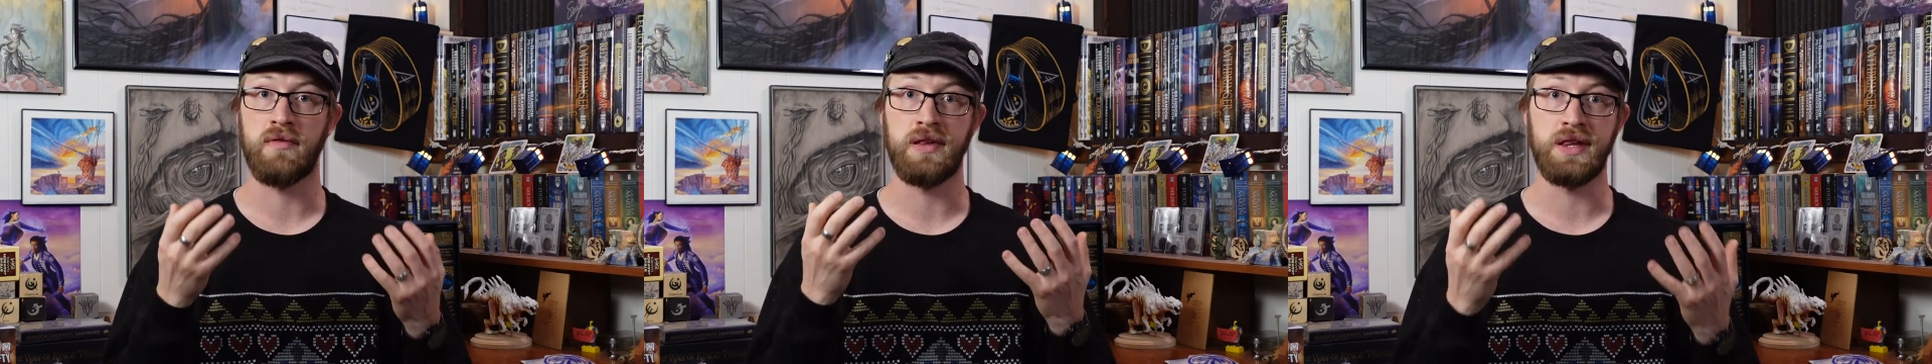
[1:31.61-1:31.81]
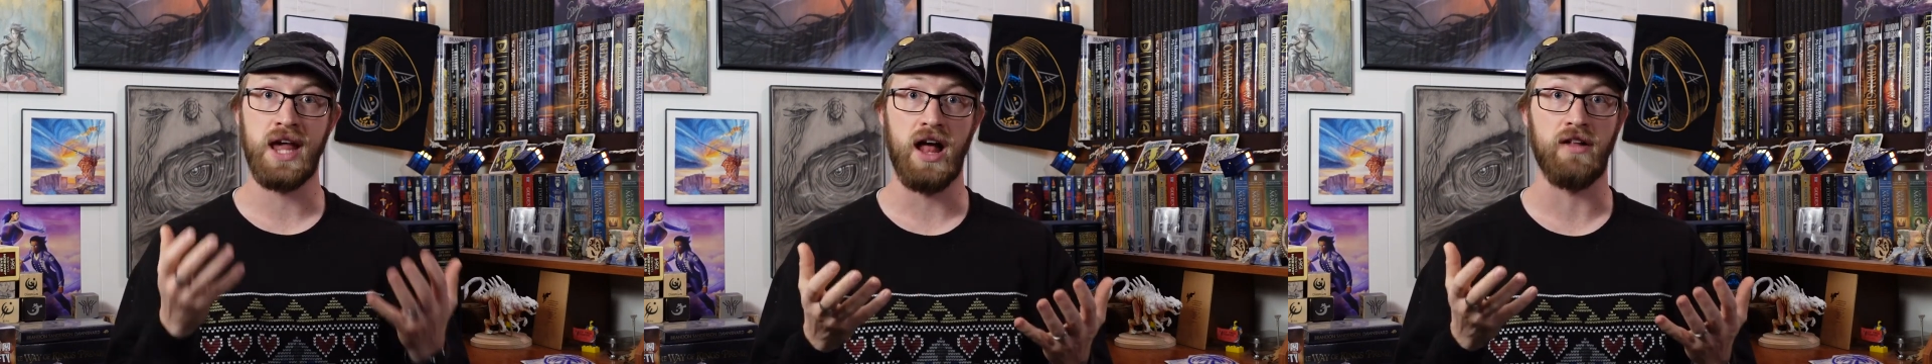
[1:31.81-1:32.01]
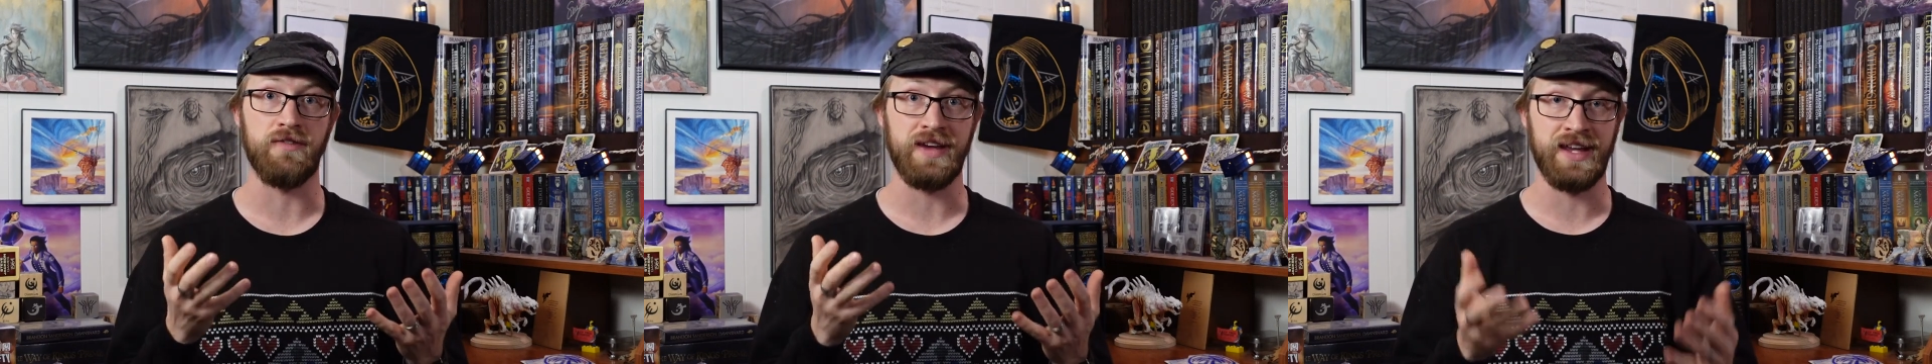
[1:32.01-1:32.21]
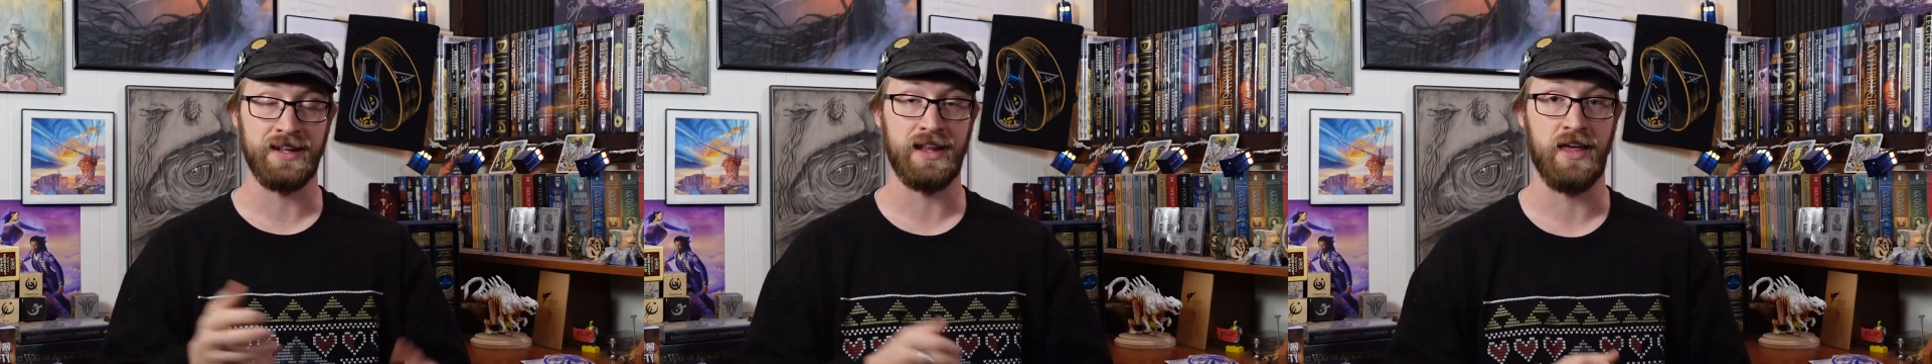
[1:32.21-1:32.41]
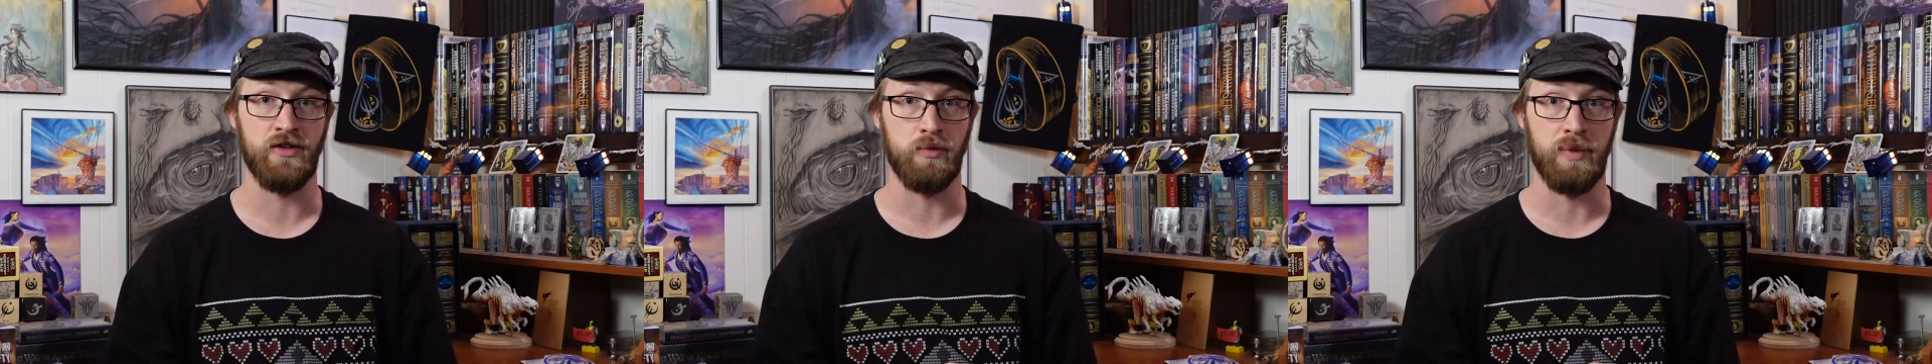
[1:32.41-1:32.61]
of Self in
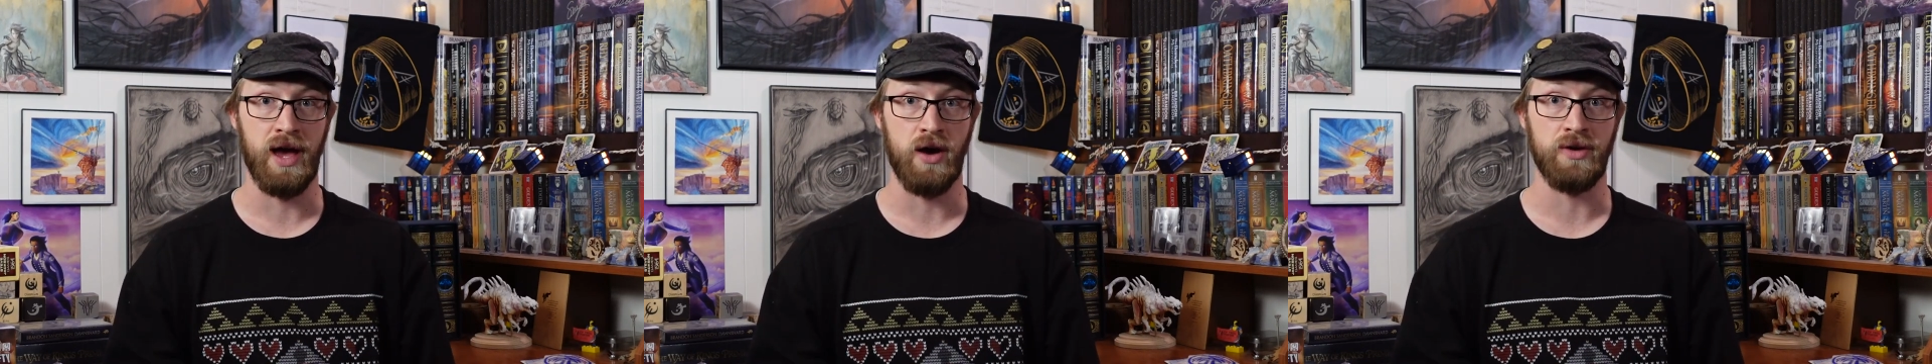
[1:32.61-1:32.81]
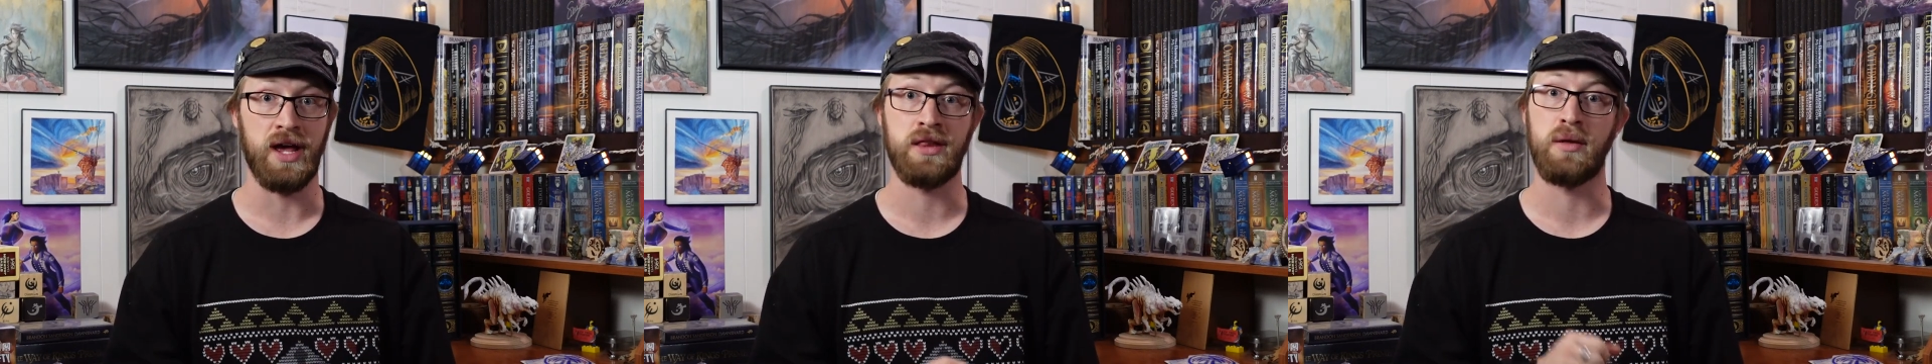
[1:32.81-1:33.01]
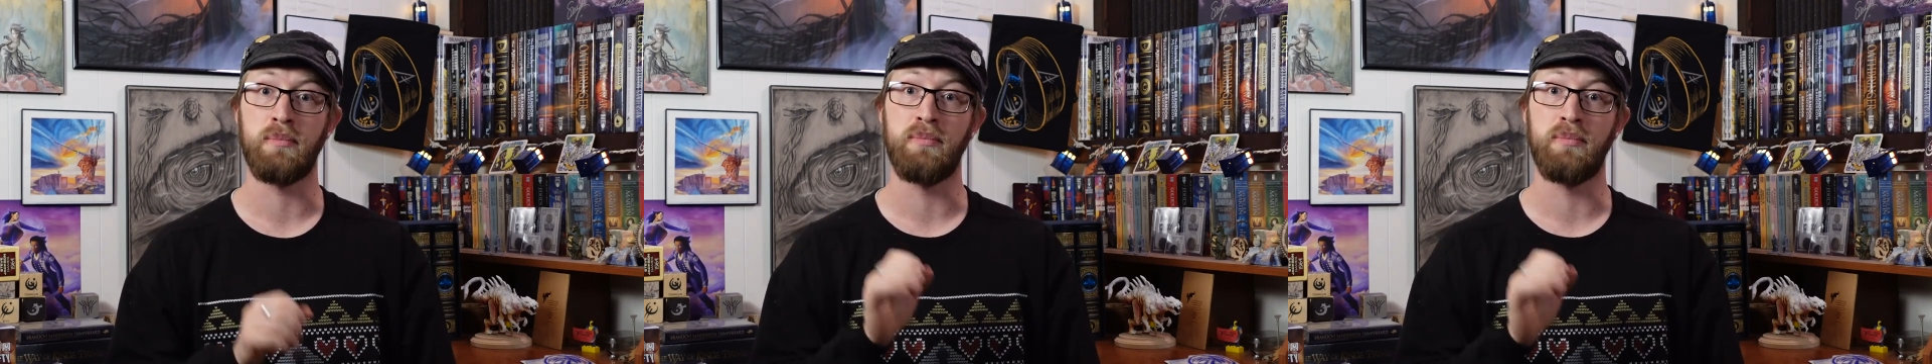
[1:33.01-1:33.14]
leatherbound as a